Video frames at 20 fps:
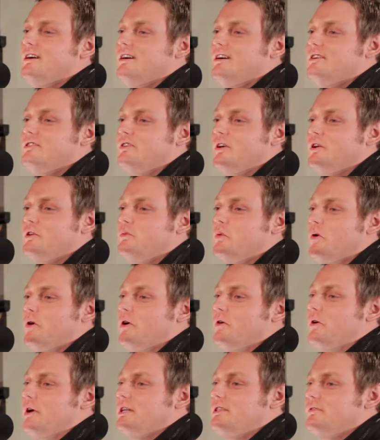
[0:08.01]
So I was born
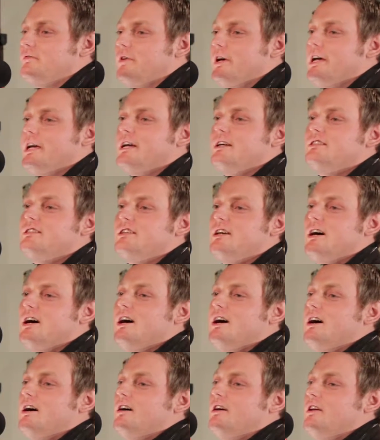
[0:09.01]
and raised in Vegas. When
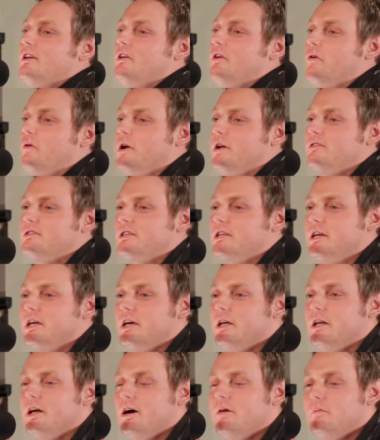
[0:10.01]
I was a
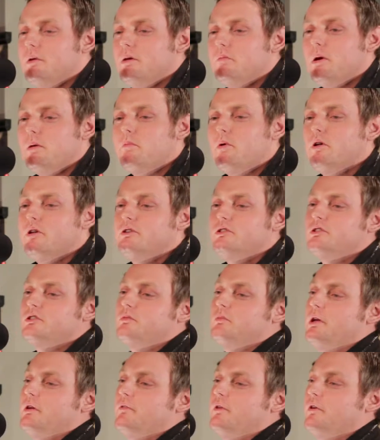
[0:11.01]
kid, me and my brothers used to
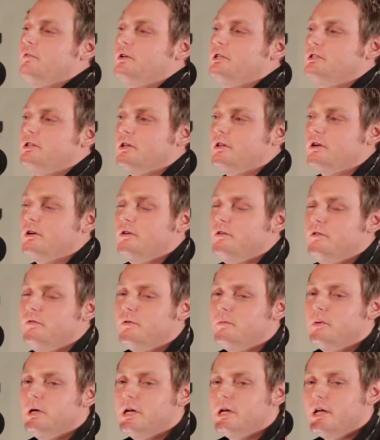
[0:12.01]
make fun of each other for
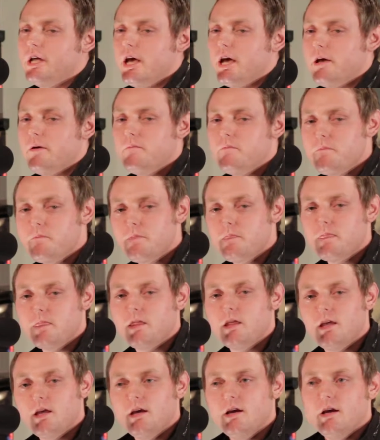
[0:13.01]
being gay.
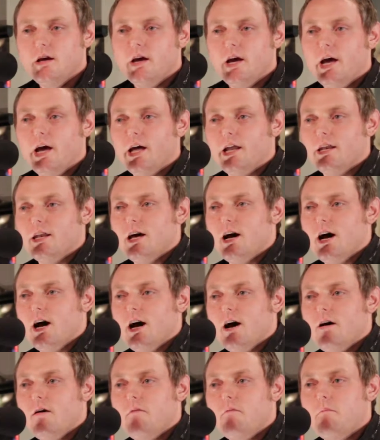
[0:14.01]
And
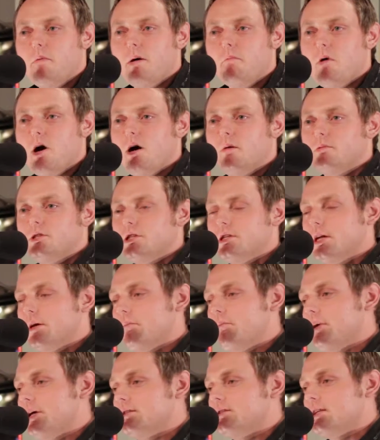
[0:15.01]
my mom, she'd
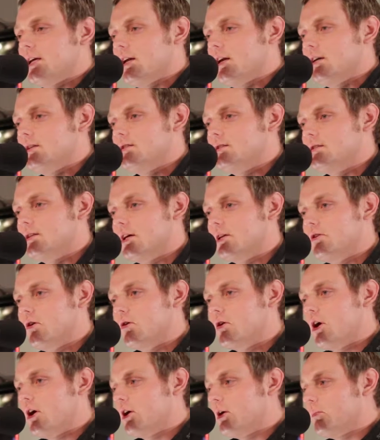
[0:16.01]
get pissed at us. She's like, don't
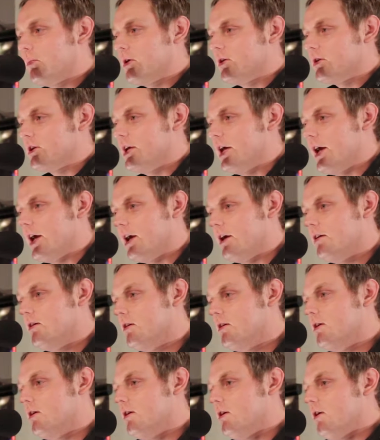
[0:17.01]
call your brother gay
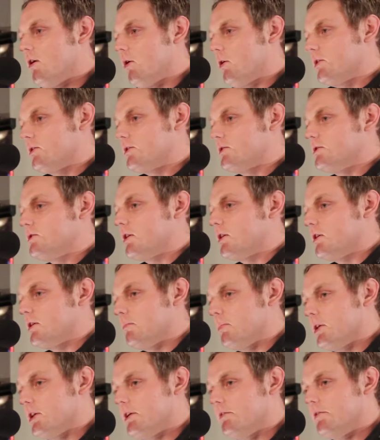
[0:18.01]
or he's going to start to
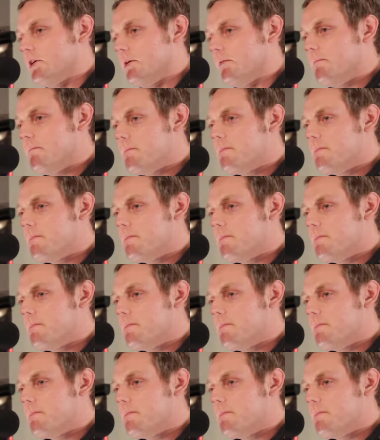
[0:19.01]
believe it.